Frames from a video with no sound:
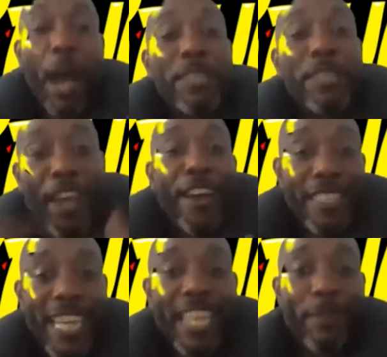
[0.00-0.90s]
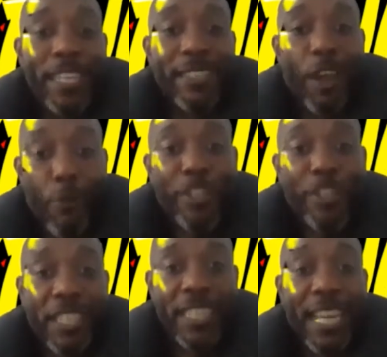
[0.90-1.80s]
I'm a turntablist
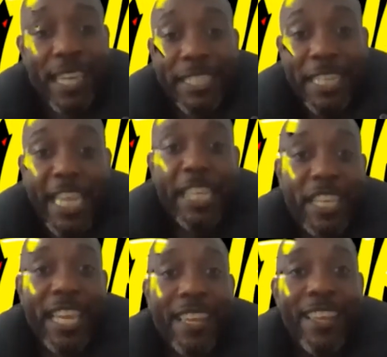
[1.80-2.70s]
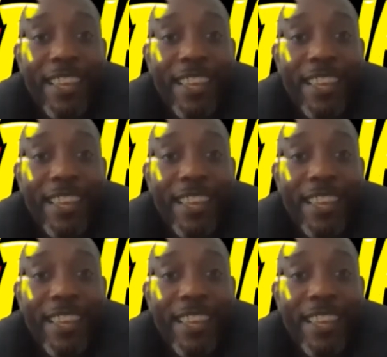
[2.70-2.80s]
originally as a DJ.